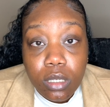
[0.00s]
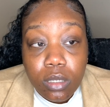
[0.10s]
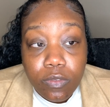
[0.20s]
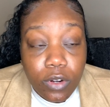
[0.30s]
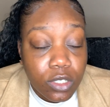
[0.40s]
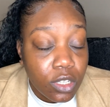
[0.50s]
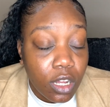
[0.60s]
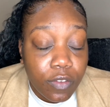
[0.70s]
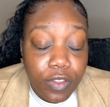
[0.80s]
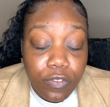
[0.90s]
First
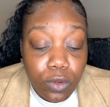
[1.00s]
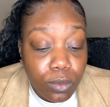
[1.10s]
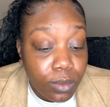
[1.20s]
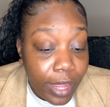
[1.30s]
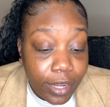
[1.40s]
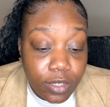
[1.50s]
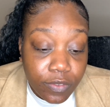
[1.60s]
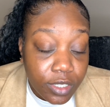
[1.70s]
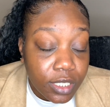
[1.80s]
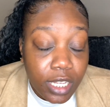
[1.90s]
off, if you actively
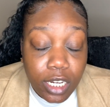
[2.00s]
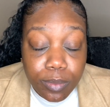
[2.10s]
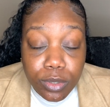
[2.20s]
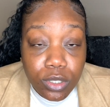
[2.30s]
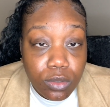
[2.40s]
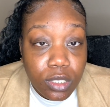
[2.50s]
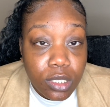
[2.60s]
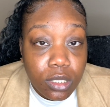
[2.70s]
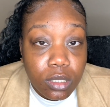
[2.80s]
decide to pursue this,